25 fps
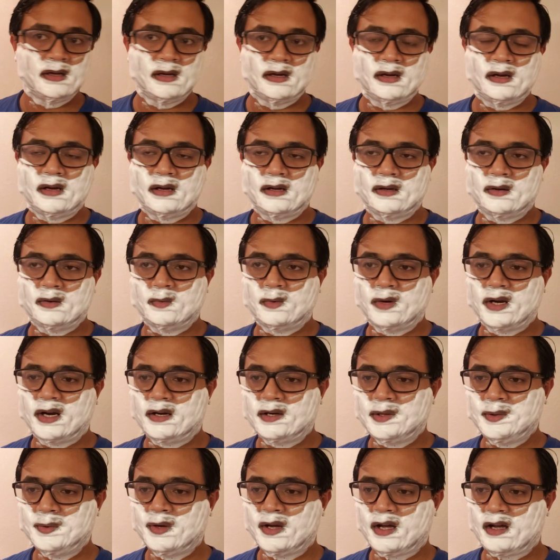where
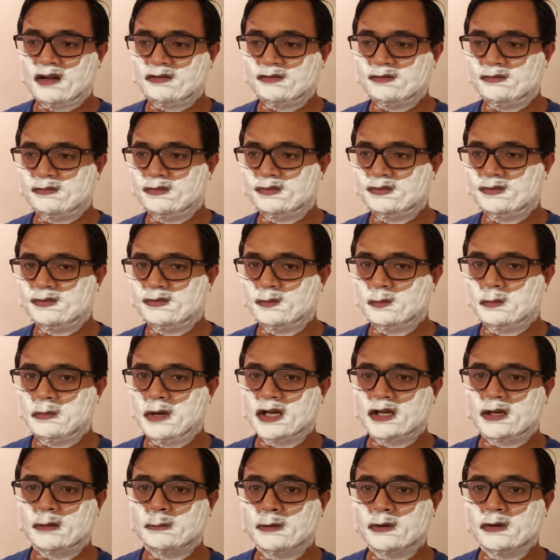you have
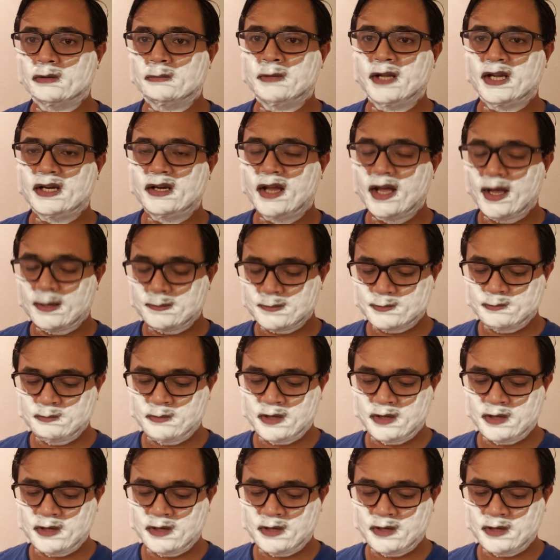multiple blade gaps,